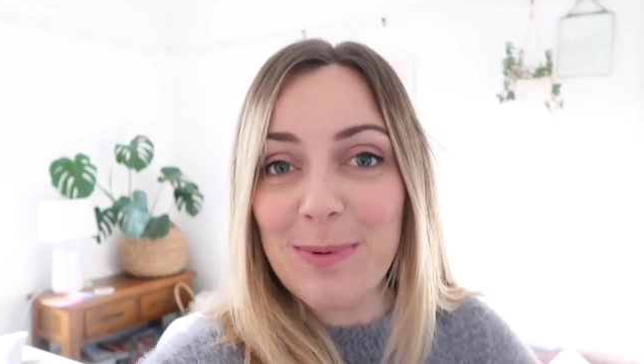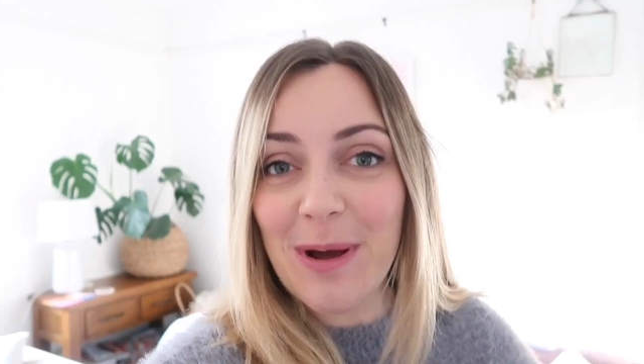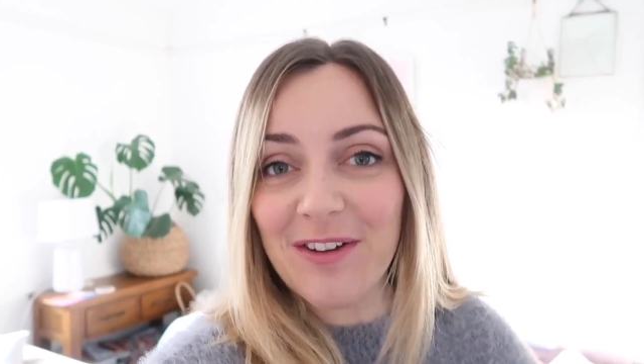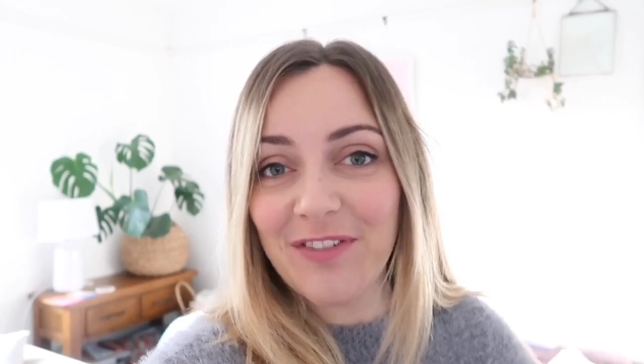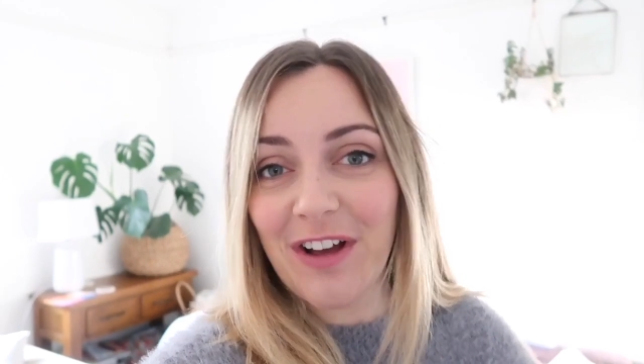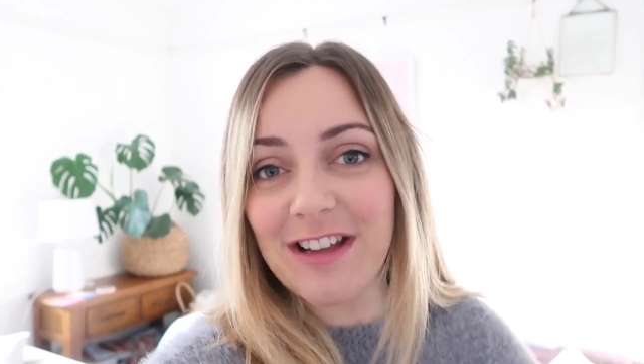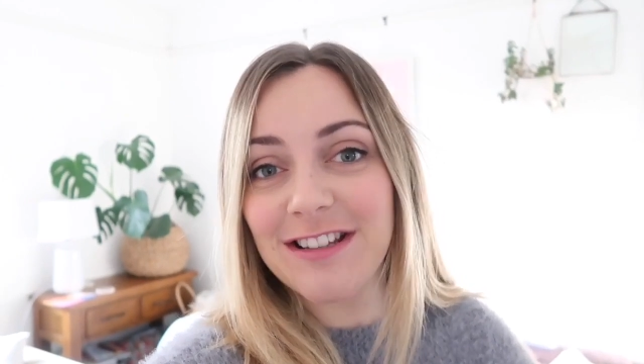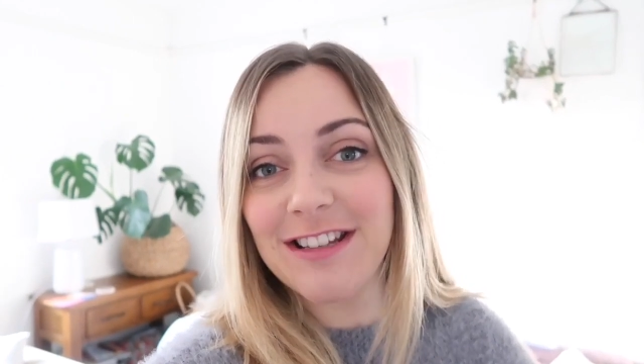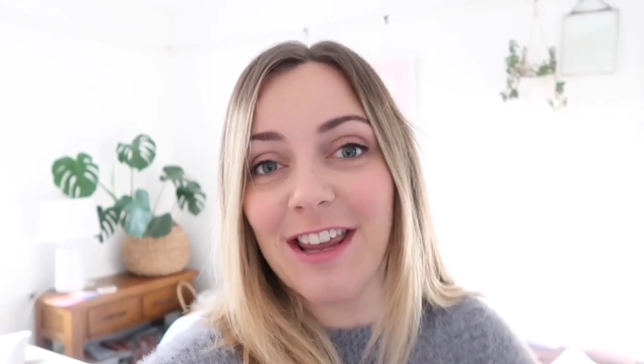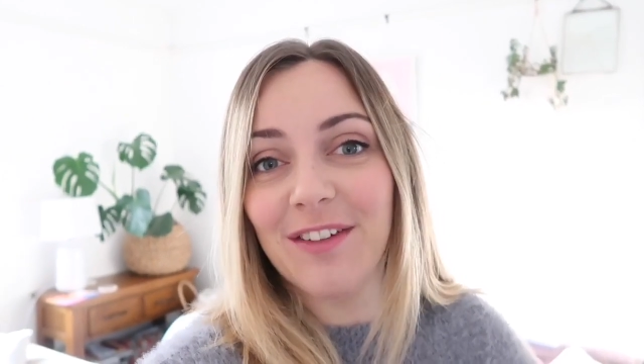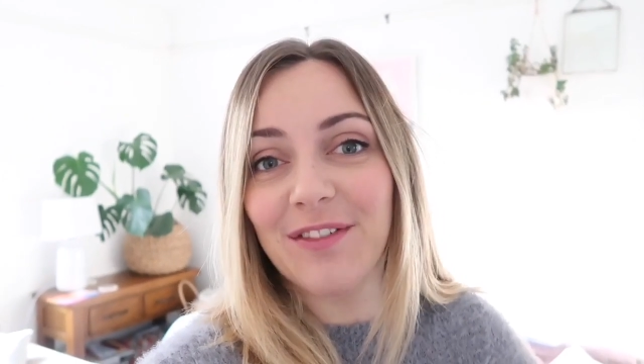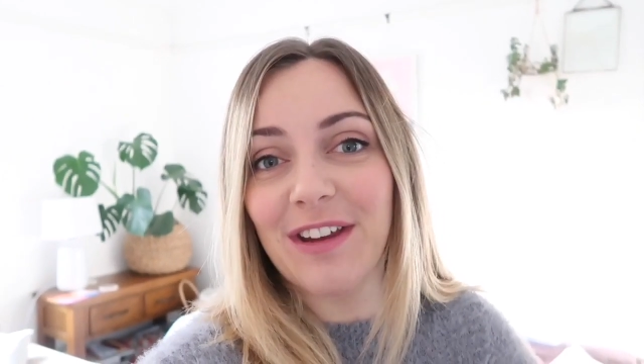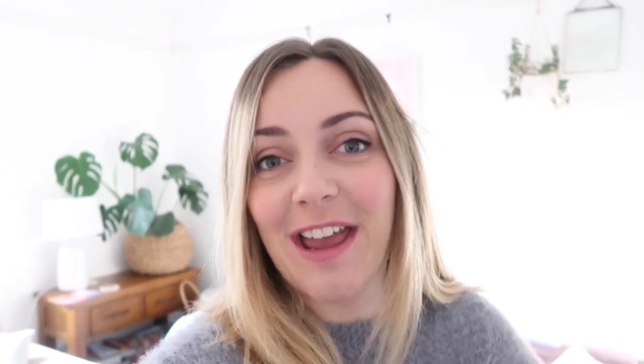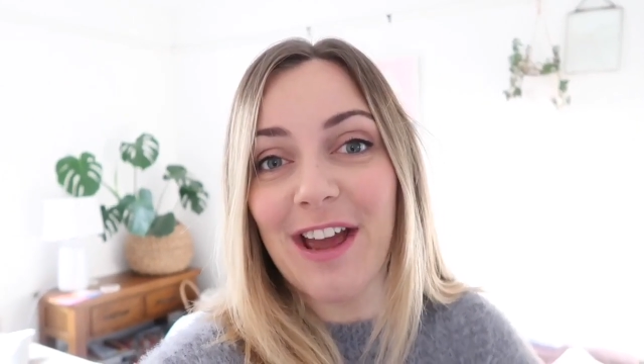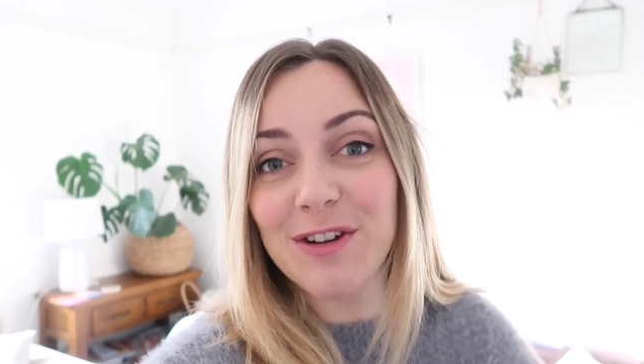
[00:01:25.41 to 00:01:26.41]
but I fancy
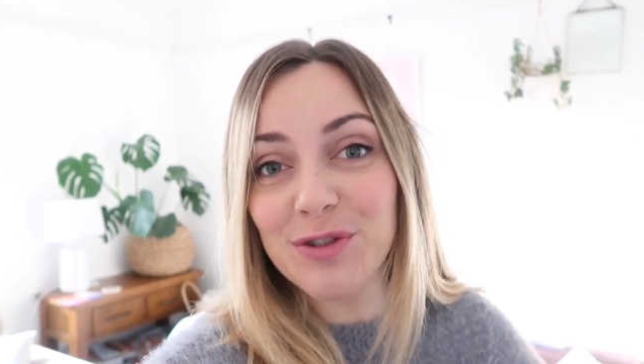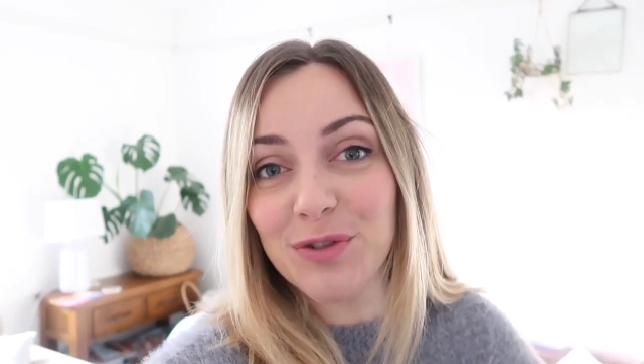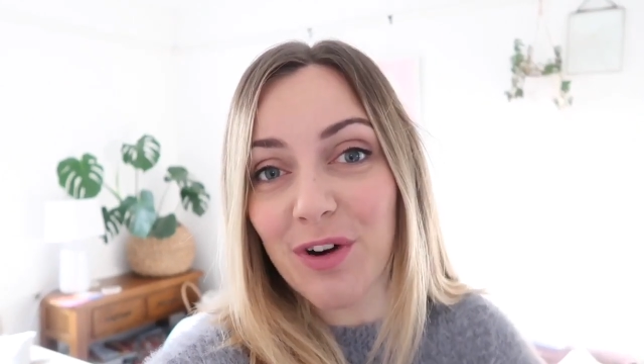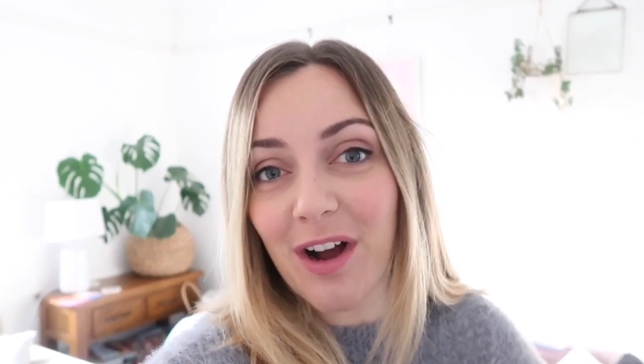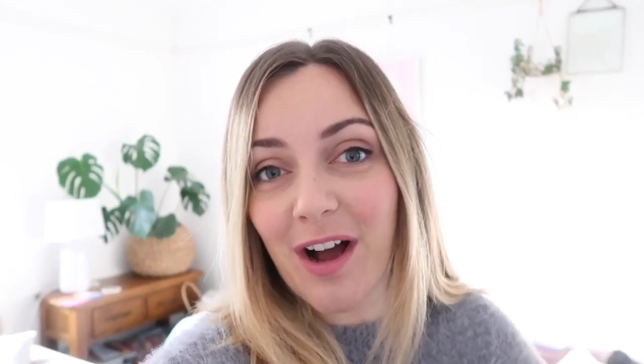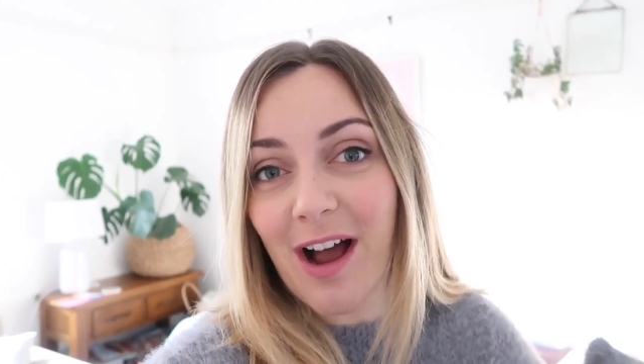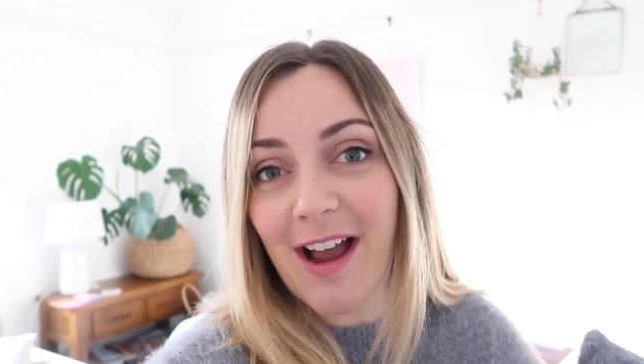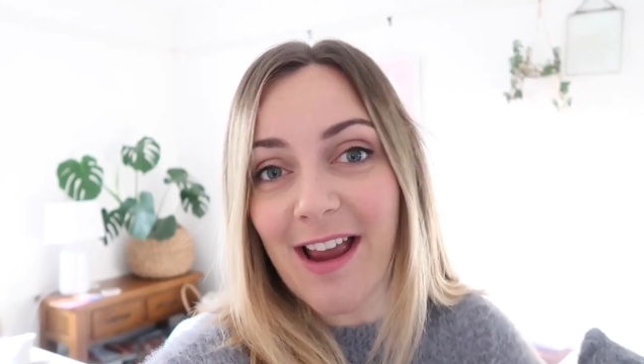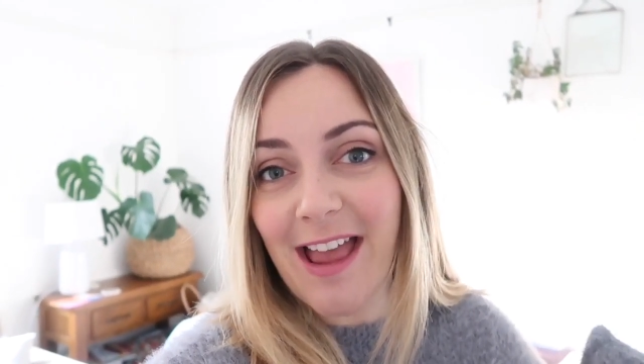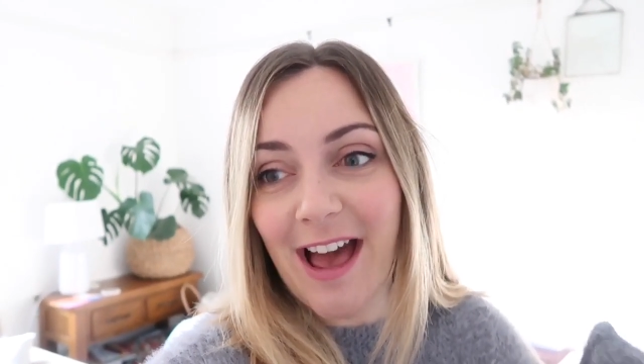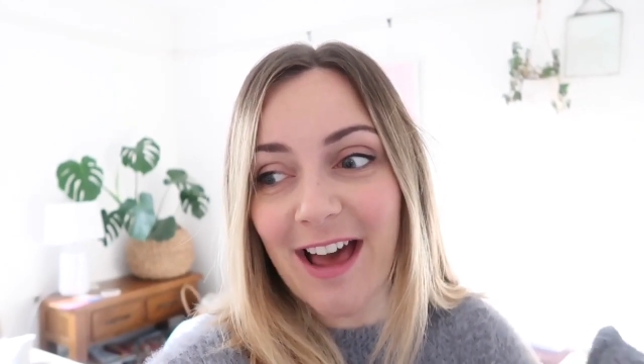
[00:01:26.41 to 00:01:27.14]
giving it a try,